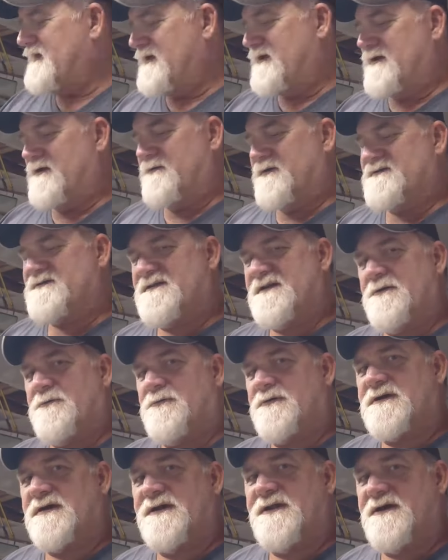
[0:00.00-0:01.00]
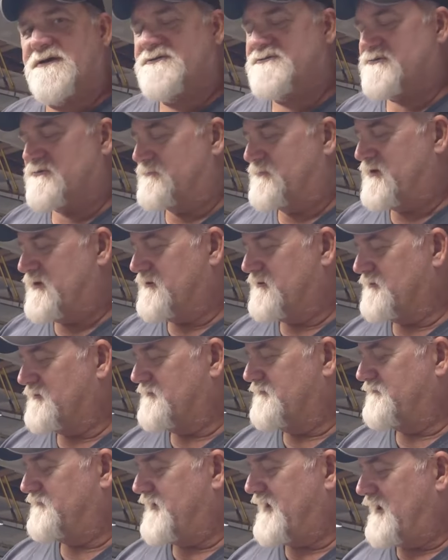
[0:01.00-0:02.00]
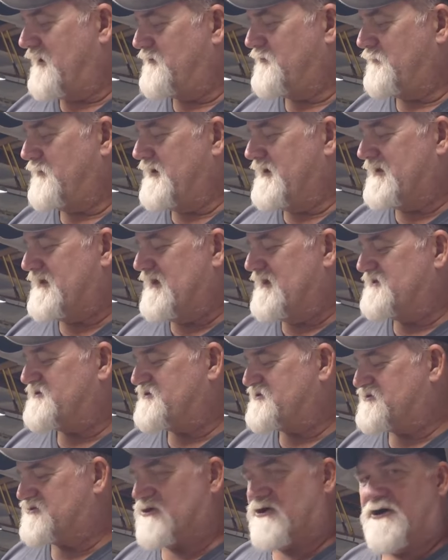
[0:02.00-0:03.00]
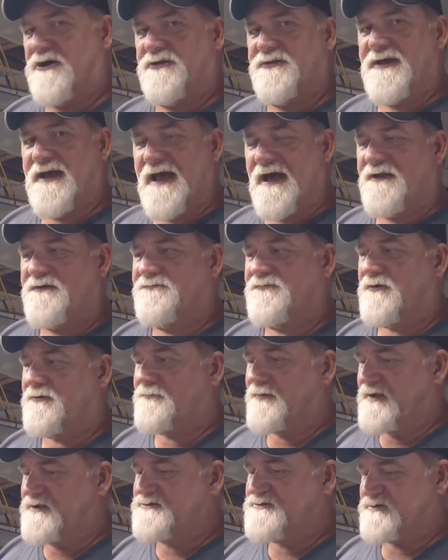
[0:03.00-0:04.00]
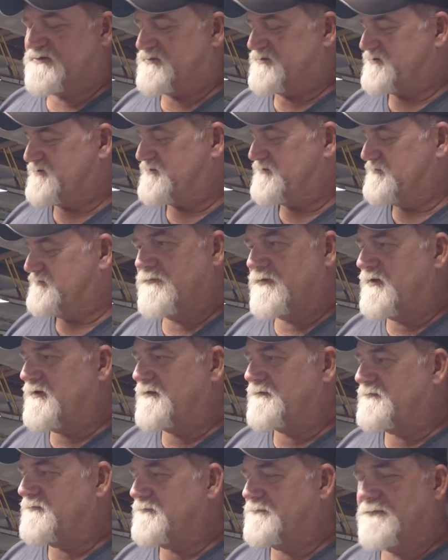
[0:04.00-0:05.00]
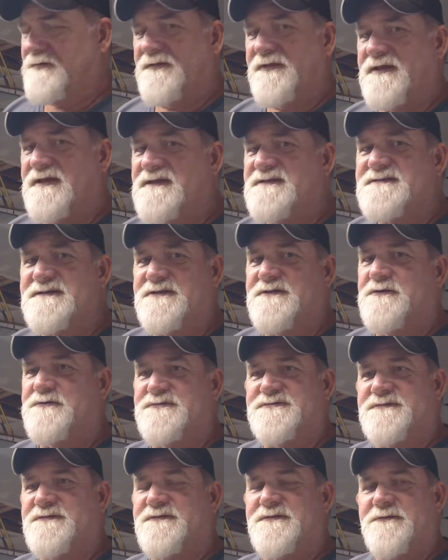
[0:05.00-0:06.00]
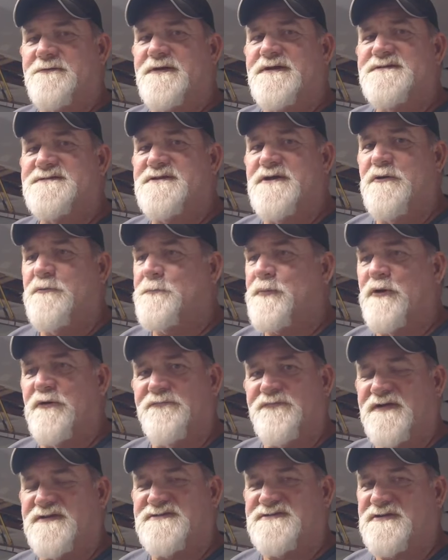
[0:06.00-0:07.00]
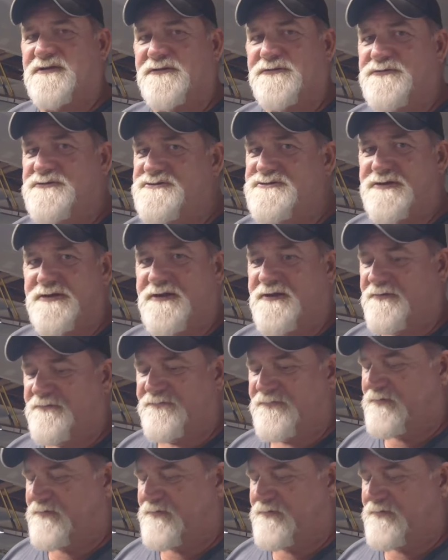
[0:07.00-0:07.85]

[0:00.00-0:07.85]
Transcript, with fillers: You know, it's the old conundrum here of how do we get salt out of our engines? Well, there really isn't there is no perfect solution here,